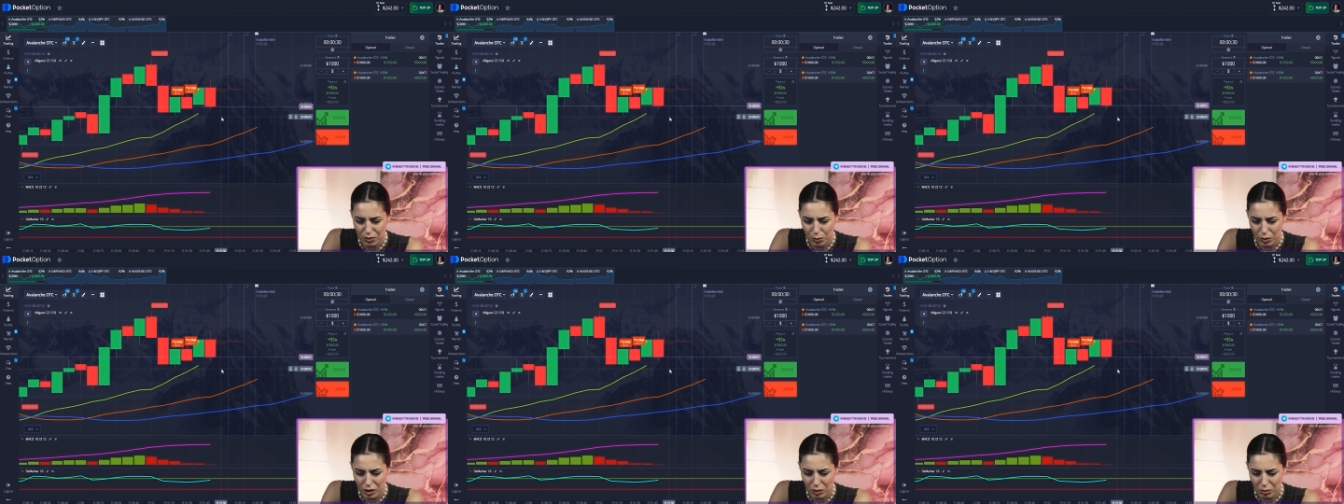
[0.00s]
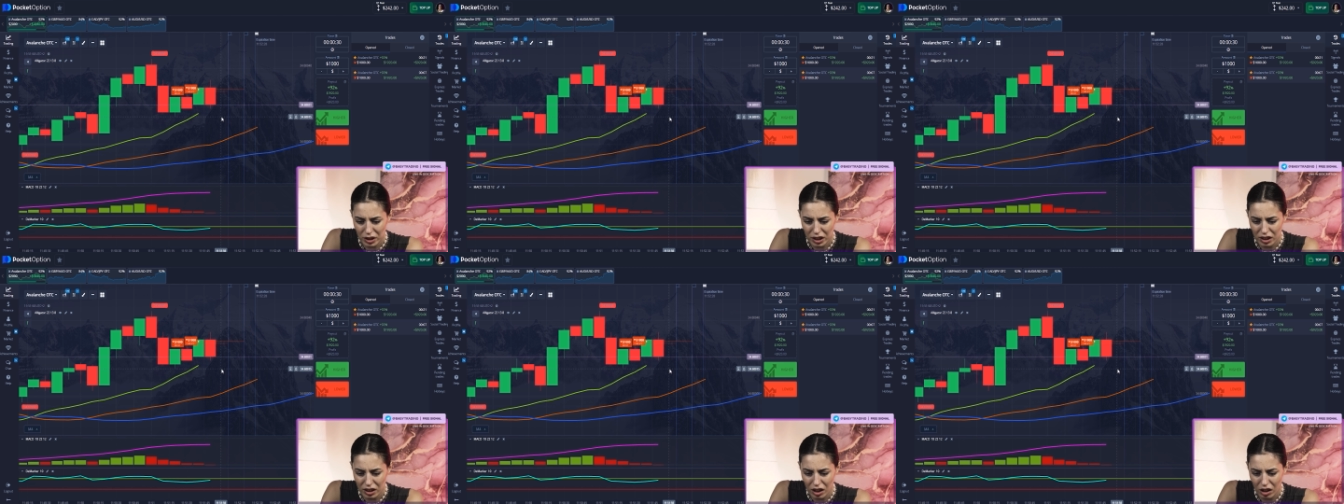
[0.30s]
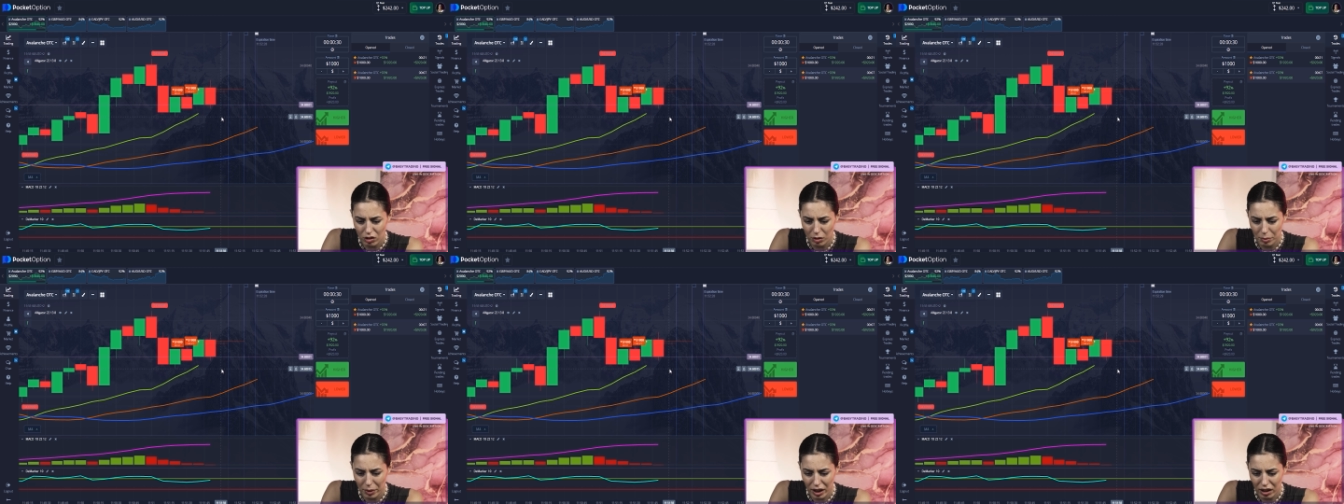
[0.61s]
What we
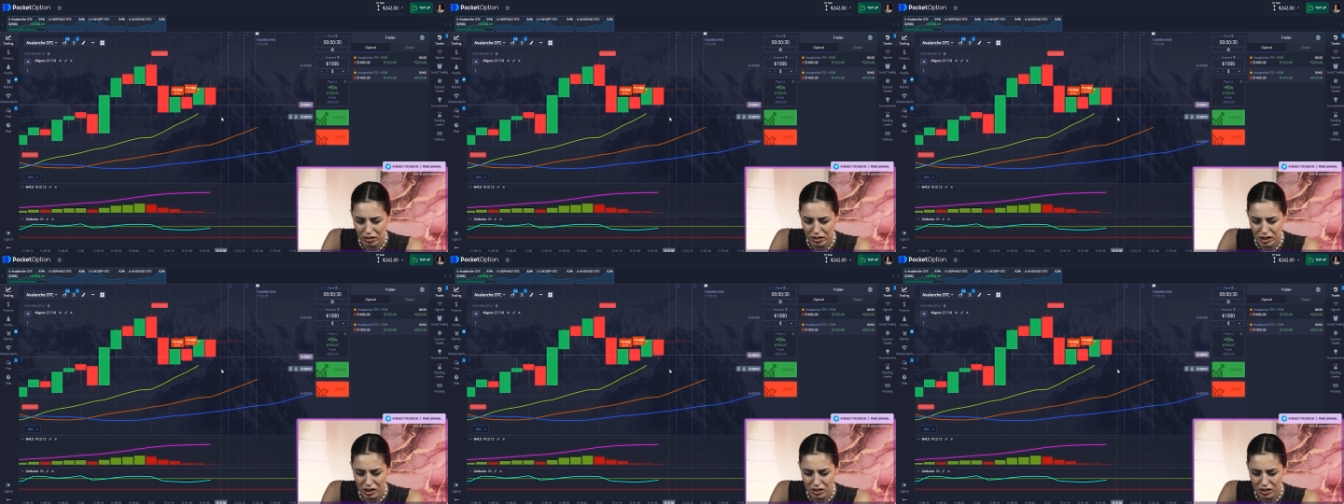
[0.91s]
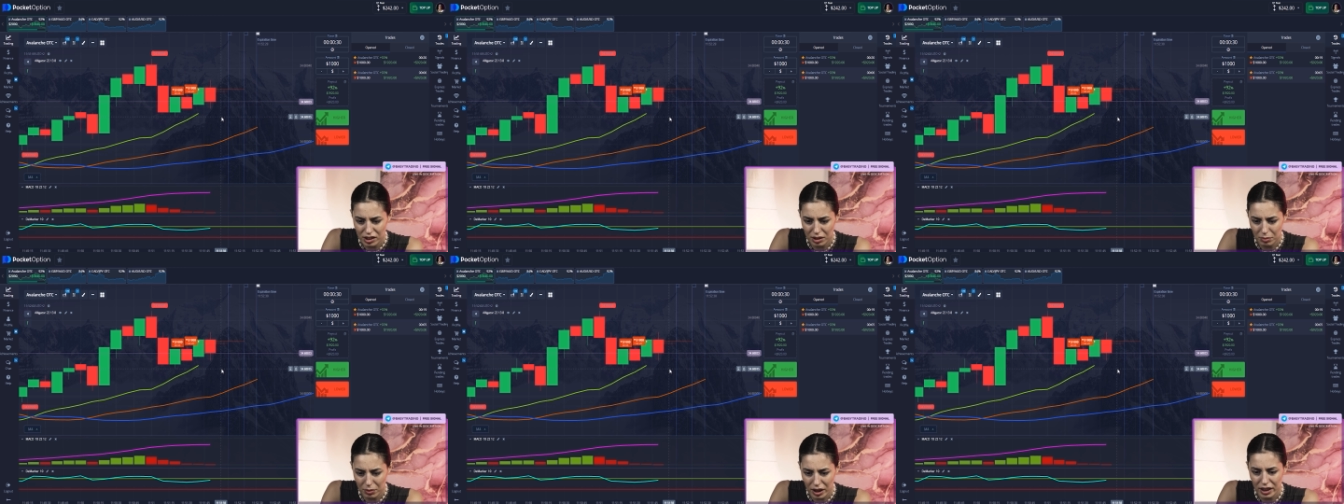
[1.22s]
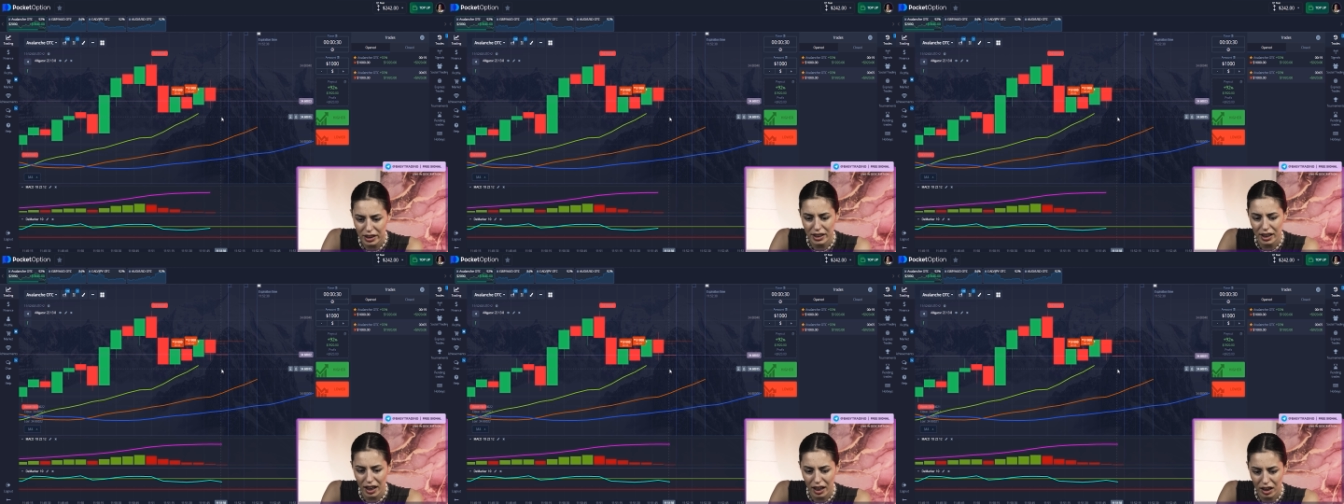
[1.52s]
know about this
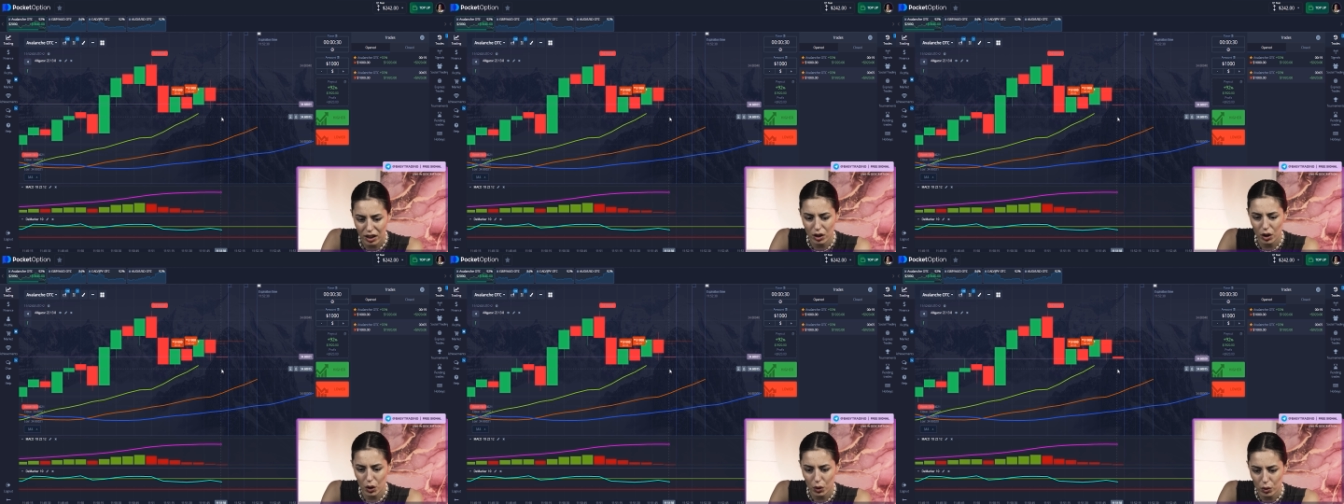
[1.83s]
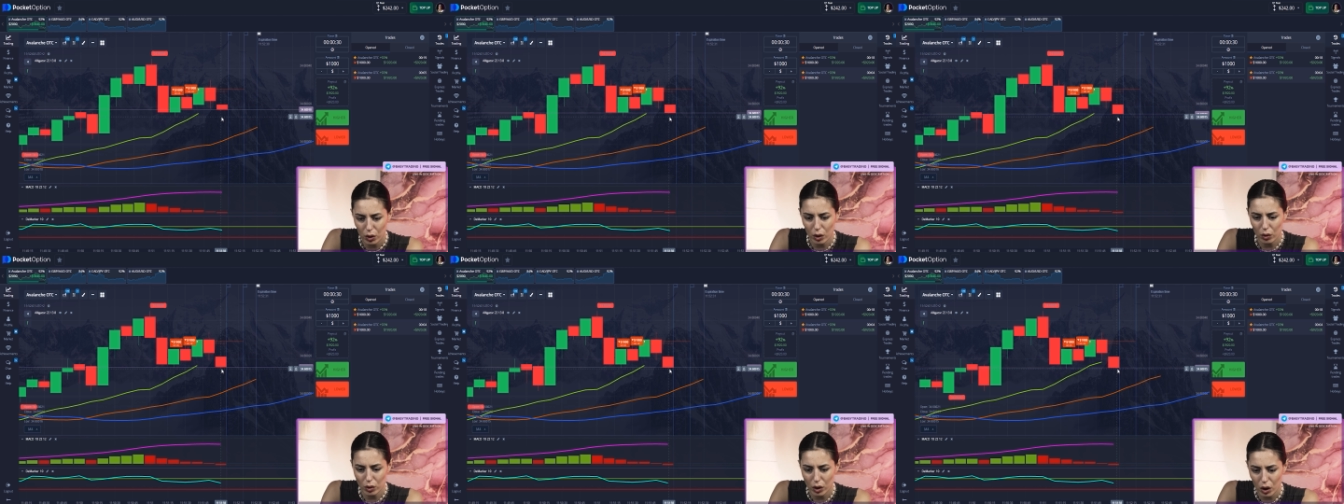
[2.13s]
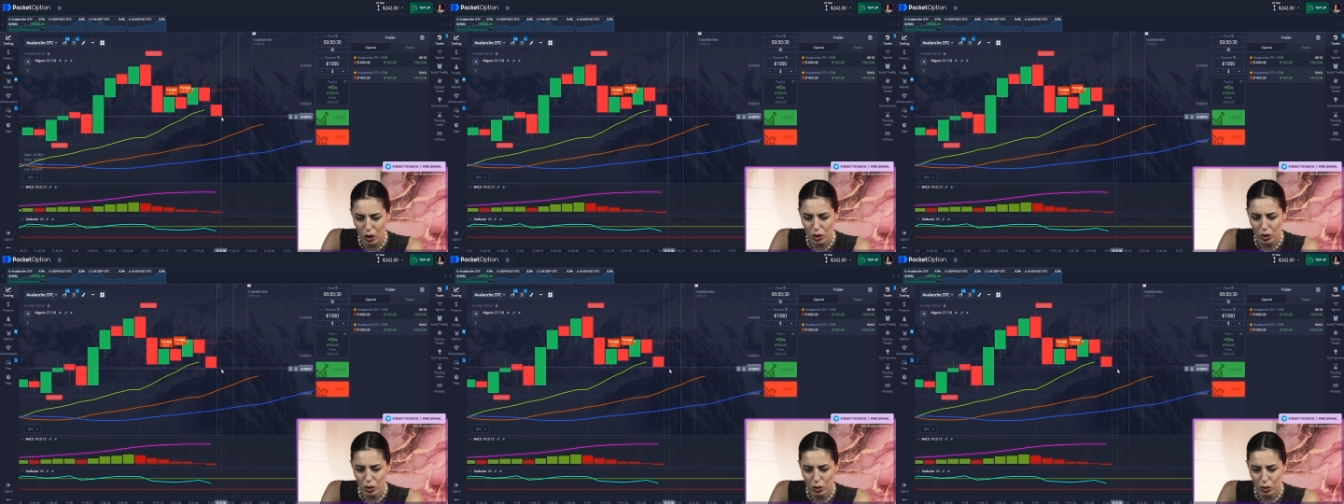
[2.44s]
demarker? Yeah, go, go,
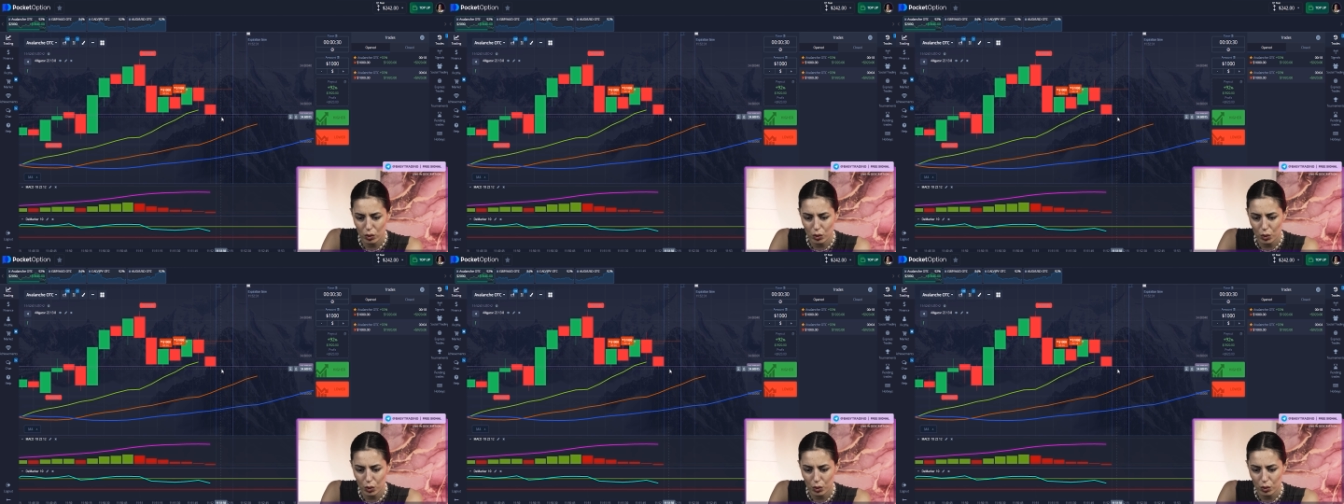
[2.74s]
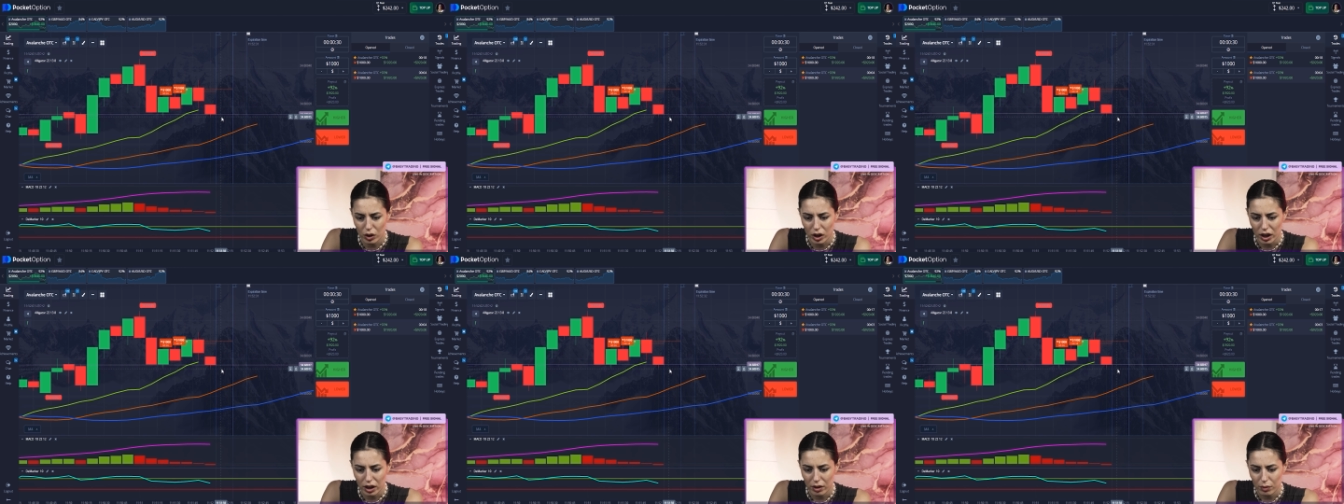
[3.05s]
go.